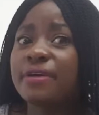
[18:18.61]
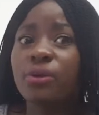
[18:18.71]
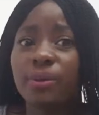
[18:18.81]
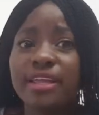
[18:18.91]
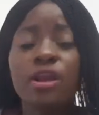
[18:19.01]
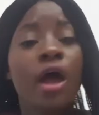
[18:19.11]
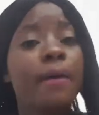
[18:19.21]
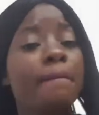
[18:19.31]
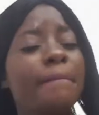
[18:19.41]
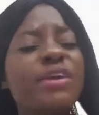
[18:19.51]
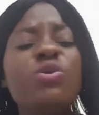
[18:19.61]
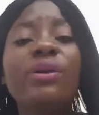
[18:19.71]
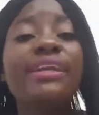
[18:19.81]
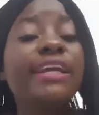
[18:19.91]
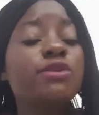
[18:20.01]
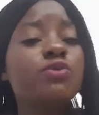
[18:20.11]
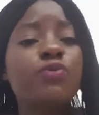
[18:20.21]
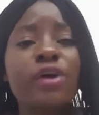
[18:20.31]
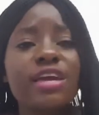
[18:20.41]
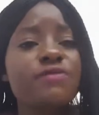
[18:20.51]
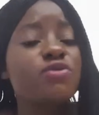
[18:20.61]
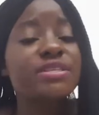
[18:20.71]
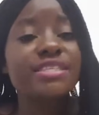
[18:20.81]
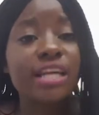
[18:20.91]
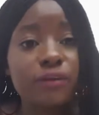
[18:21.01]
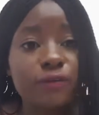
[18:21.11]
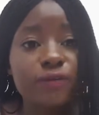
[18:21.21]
and all that? You need to forgive yourself.